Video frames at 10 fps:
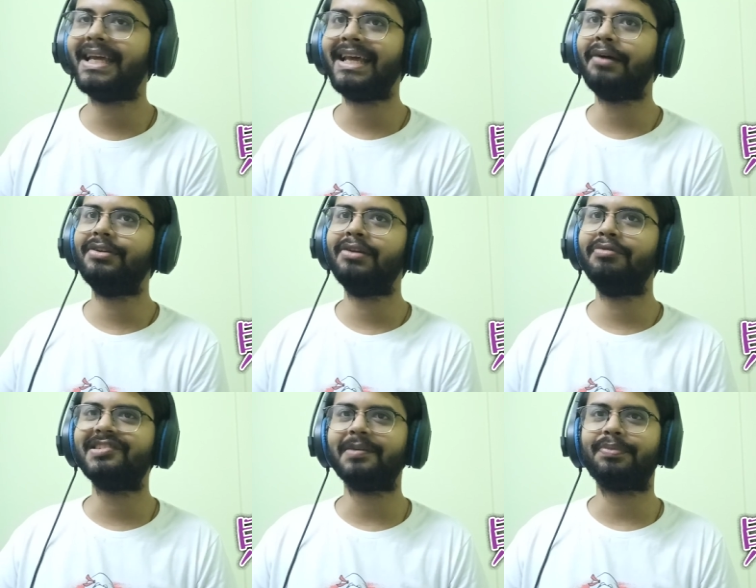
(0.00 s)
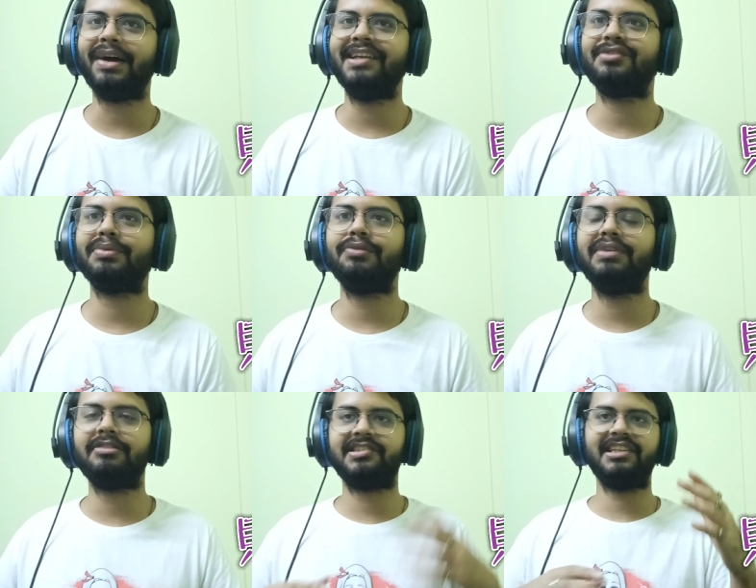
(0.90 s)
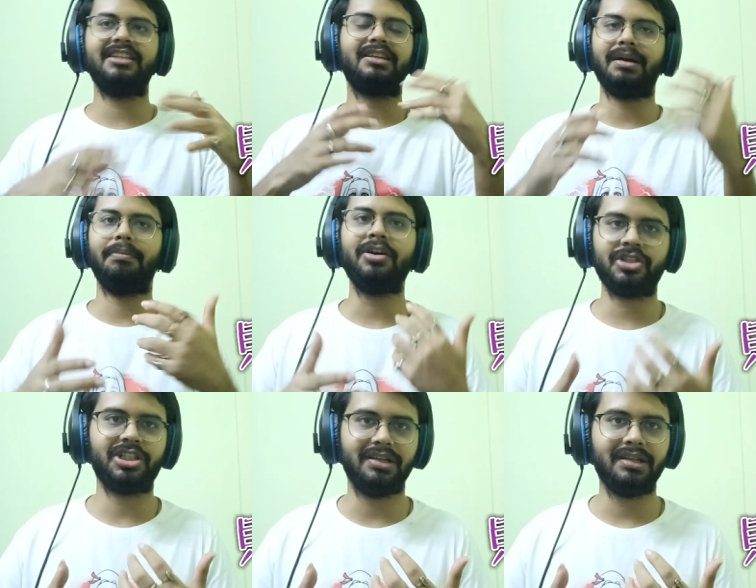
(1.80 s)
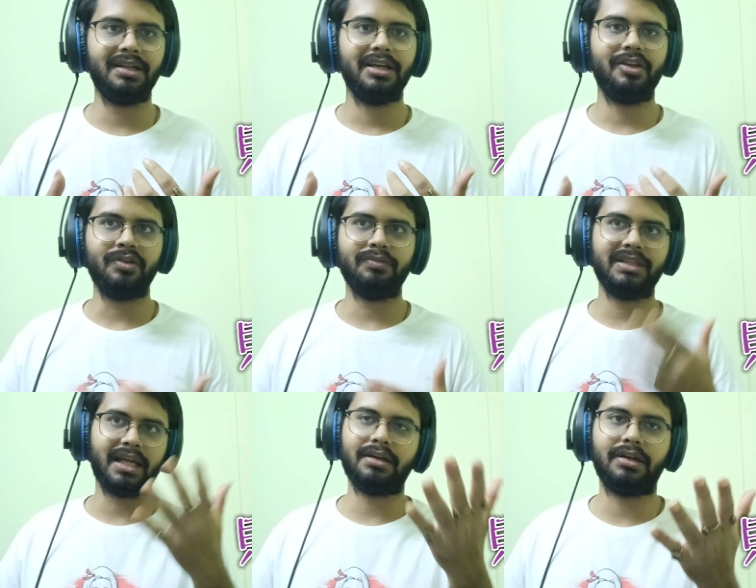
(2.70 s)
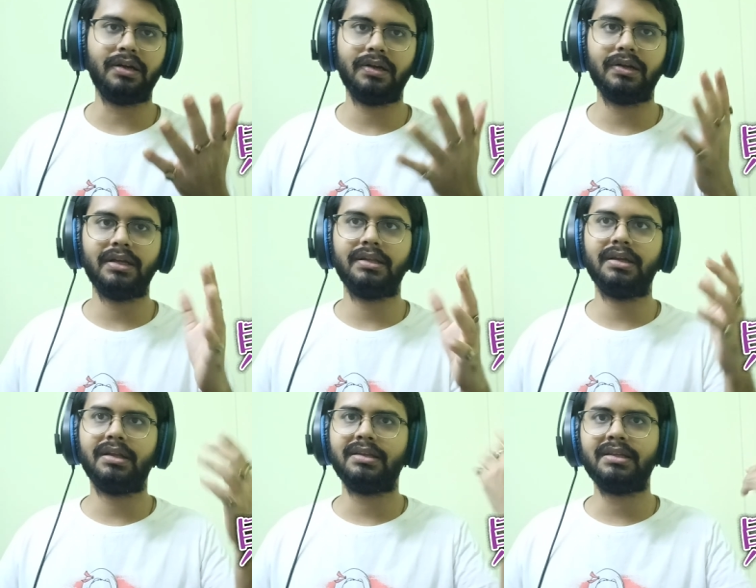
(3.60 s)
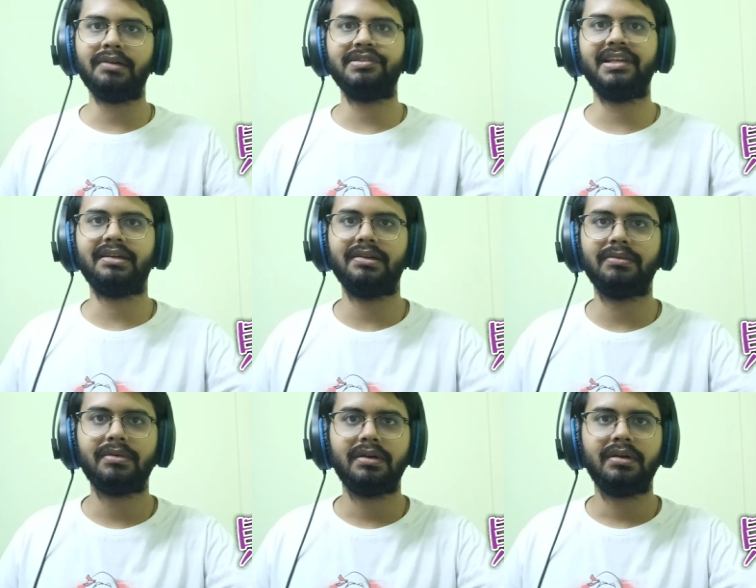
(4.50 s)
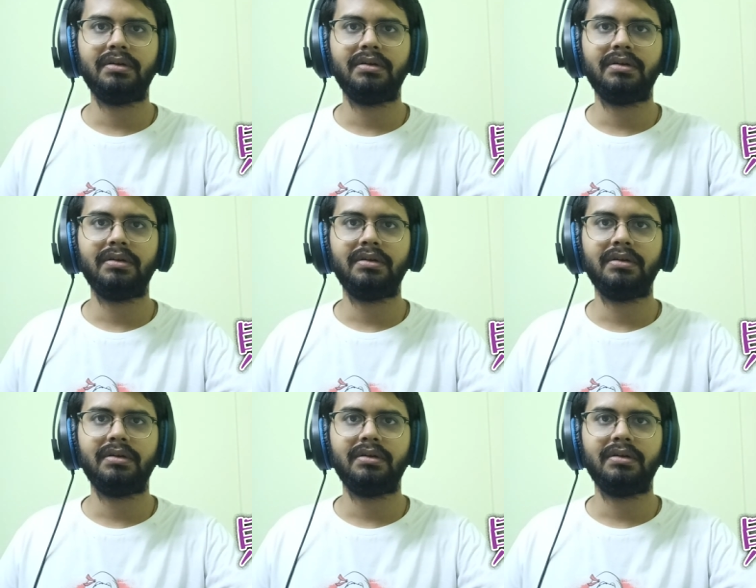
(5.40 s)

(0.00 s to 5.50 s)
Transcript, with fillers: beginning I really was surprised when we were seeing that commercial, you know, with that girl in the, I think that was like a,